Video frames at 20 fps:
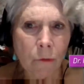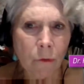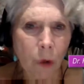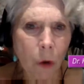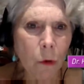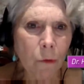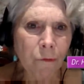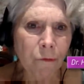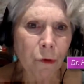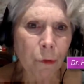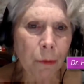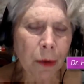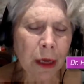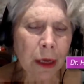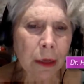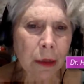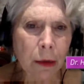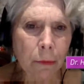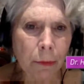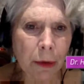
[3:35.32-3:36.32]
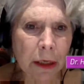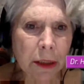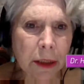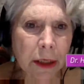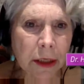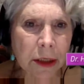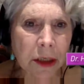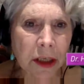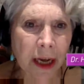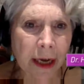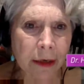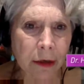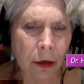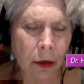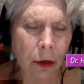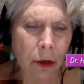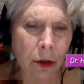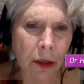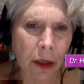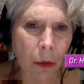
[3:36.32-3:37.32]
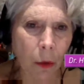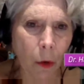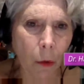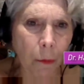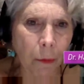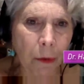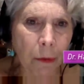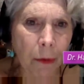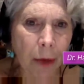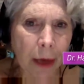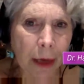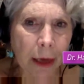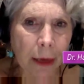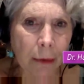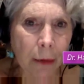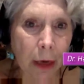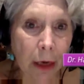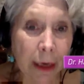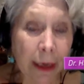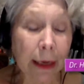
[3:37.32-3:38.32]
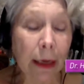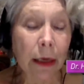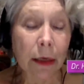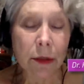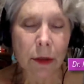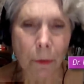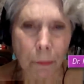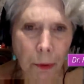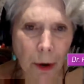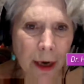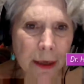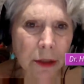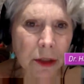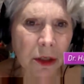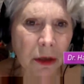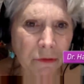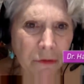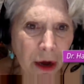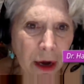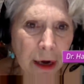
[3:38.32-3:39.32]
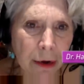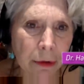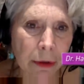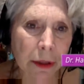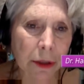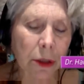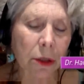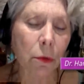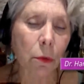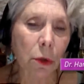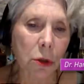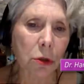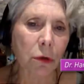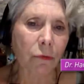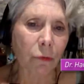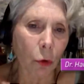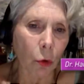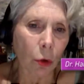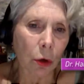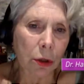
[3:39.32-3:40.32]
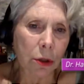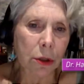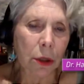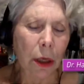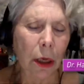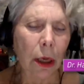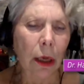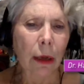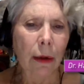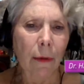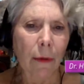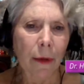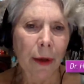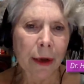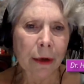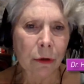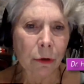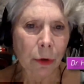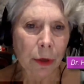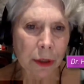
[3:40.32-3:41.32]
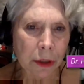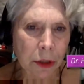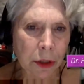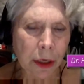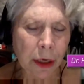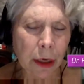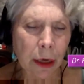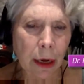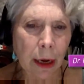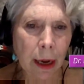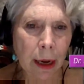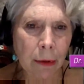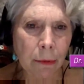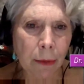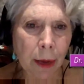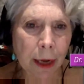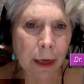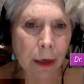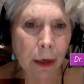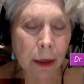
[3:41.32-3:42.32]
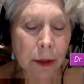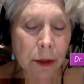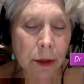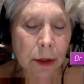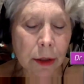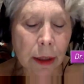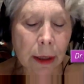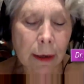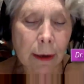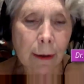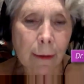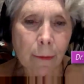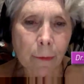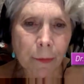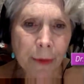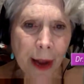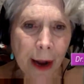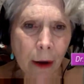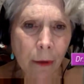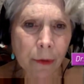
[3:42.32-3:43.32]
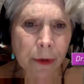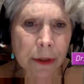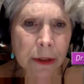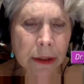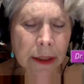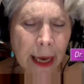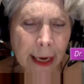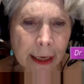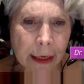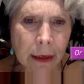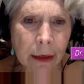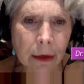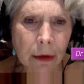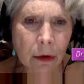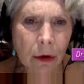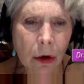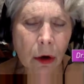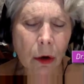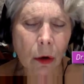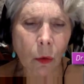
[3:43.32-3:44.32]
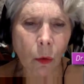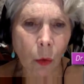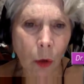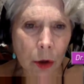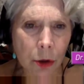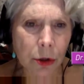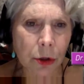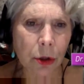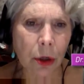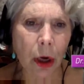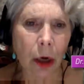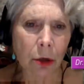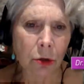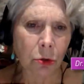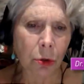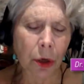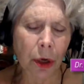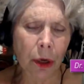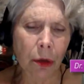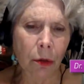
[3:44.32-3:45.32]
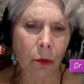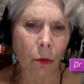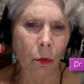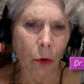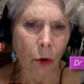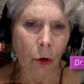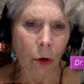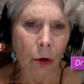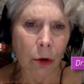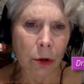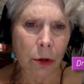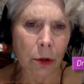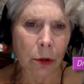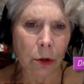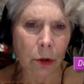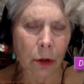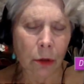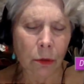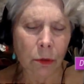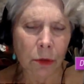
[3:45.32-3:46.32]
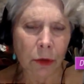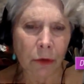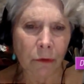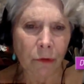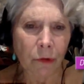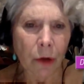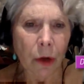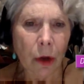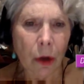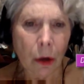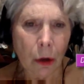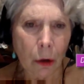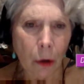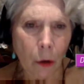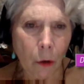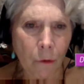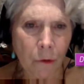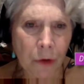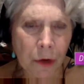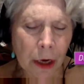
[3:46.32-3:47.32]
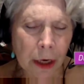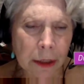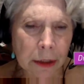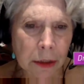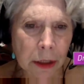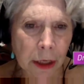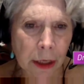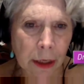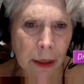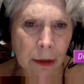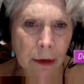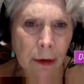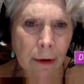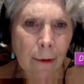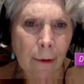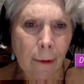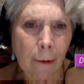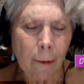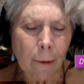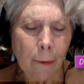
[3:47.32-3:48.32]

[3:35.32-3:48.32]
vote for me in the business sector because they won't be making money. Suppress the virus, which of course increased it and made us now the second worst country in the world in terms of COVID 19.